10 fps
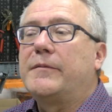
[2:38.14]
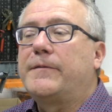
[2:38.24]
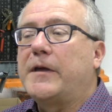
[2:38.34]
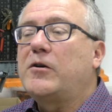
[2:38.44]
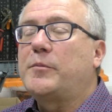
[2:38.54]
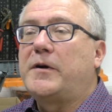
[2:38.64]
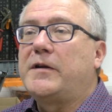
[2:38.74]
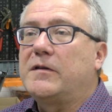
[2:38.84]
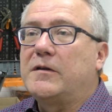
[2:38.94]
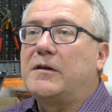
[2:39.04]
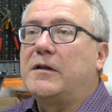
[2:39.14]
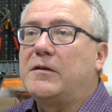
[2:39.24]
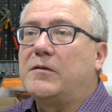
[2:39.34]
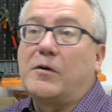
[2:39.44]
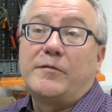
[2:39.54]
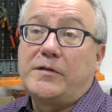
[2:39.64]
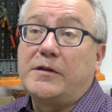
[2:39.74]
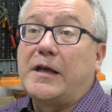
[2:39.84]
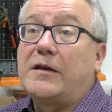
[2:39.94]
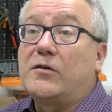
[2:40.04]
They're operating obviously
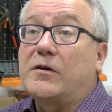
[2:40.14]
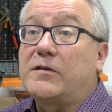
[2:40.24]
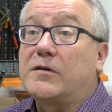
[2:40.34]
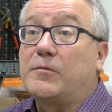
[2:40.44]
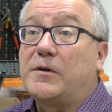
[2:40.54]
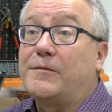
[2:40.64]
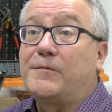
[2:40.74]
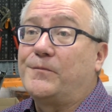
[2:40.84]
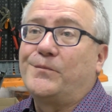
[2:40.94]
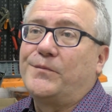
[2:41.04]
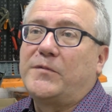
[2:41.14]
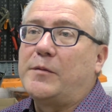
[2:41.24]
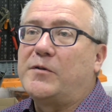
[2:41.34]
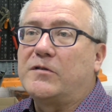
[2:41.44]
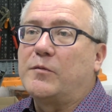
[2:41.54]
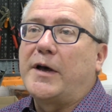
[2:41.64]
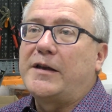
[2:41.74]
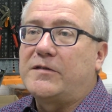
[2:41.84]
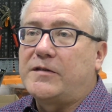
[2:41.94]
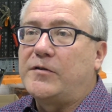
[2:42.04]
in the Antarctic where temperatures are
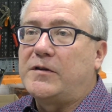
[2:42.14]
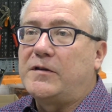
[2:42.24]
minus 70